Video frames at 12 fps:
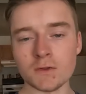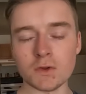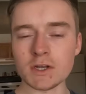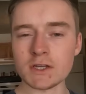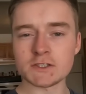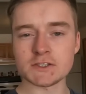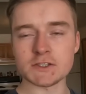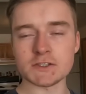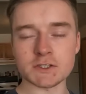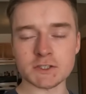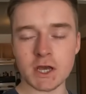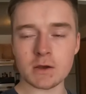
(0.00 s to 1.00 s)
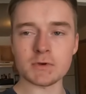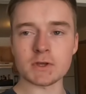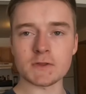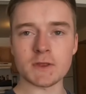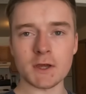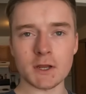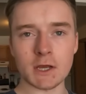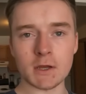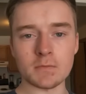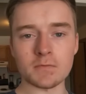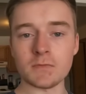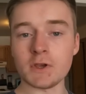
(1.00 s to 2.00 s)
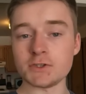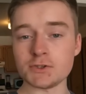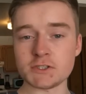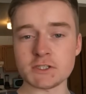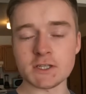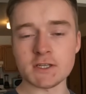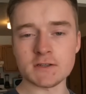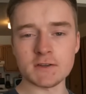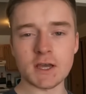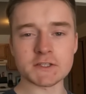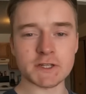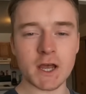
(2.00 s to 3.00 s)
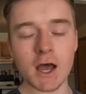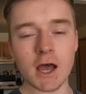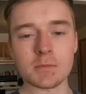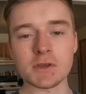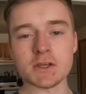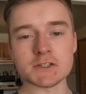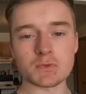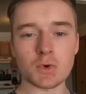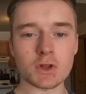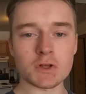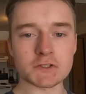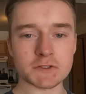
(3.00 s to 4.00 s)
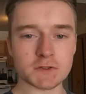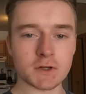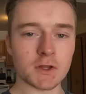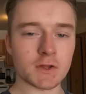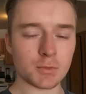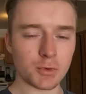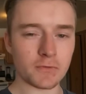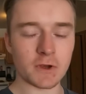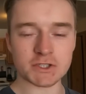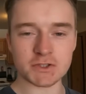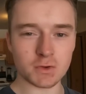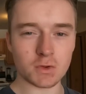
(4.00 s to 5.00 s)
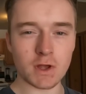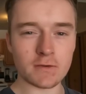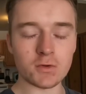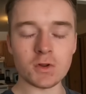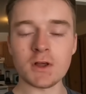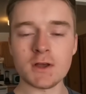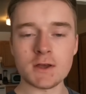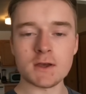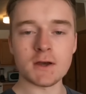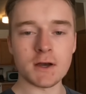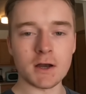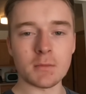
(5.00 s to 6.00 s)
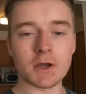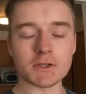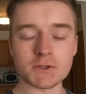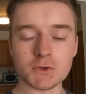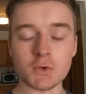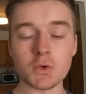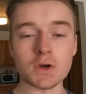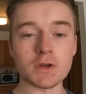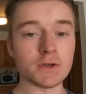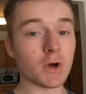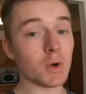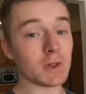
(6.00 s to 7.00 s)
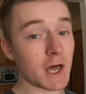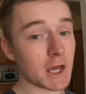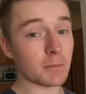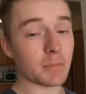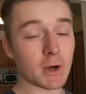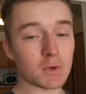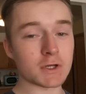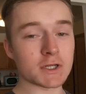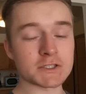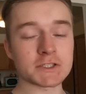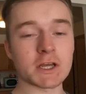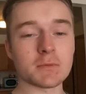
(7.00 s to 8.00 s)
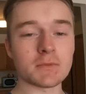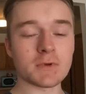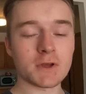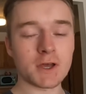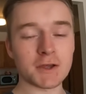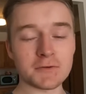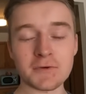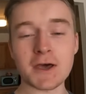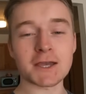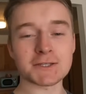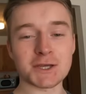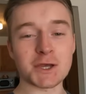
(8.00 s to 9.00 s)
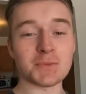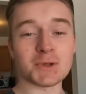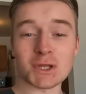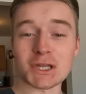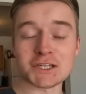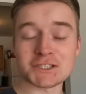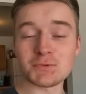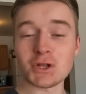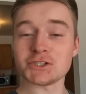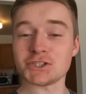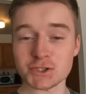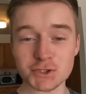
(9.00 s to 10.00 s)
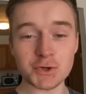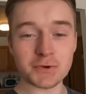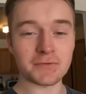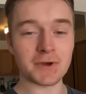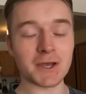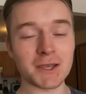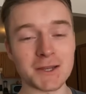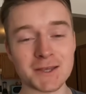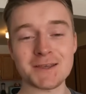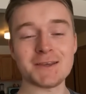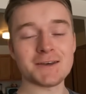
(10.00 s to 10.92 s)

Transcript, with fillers: Linux is a topic that I'm interested in as a hobby as well as on the professional level. Um, I do know a lot about Linux. I'm, in fact, am Linux Plus certified,